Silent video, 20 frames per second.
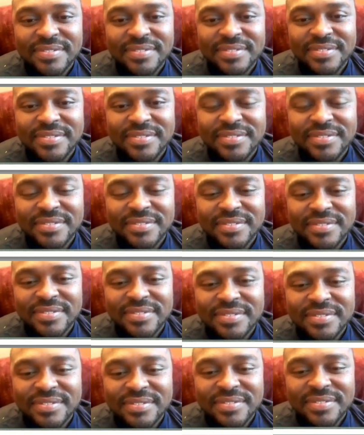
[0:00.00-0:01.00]

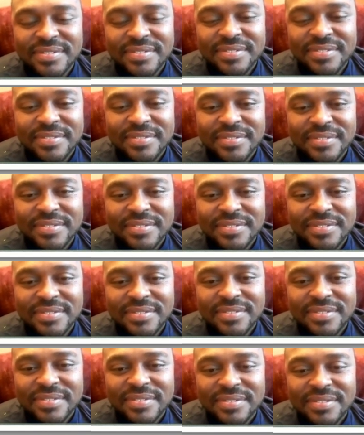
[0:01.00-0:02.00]

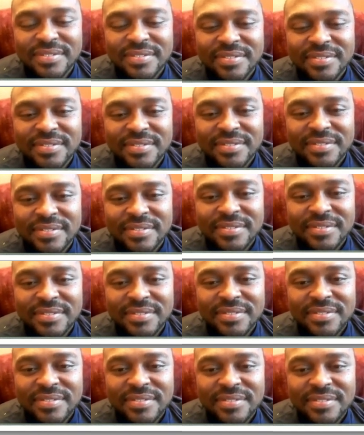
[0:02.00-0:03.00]

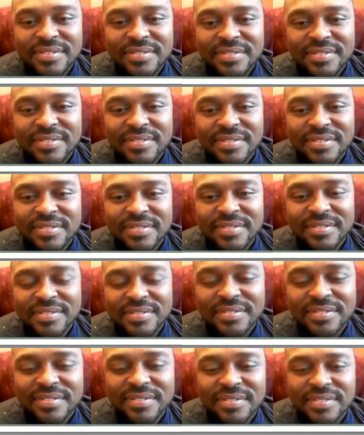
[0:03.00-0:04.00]

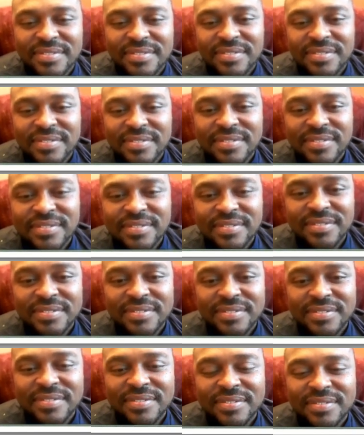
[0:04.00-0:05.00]

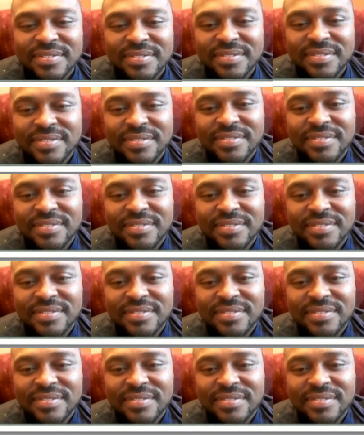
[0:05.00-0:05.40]
(silent)